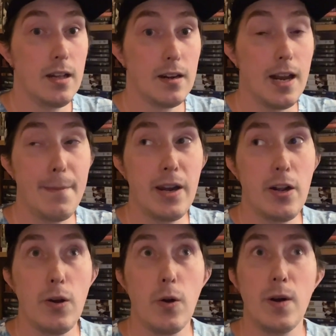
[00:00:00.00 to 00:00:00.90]
Let me
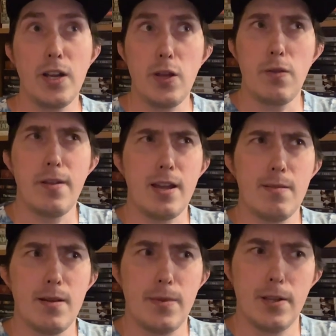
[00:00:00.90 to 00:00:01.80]
know what you think
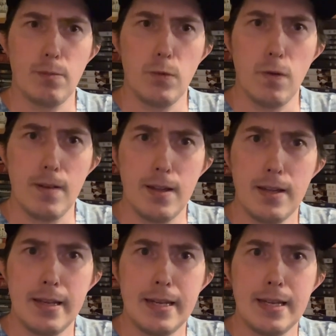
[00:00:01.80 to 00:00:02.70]
about this movie.
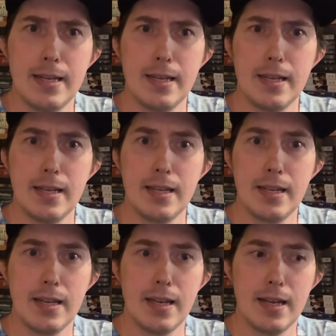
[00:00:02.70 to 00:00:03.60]

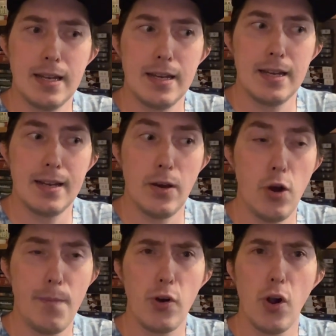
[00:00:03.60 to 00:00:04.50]
Uh,
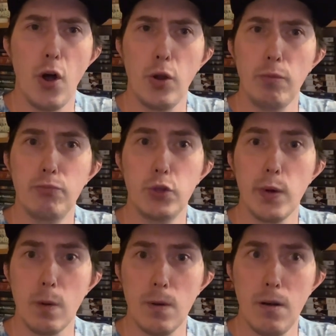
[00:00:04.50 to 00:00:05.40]
hope you're all
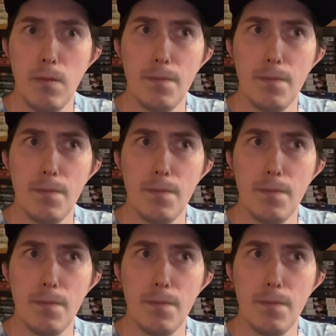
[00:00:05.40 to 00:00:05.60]
doing well.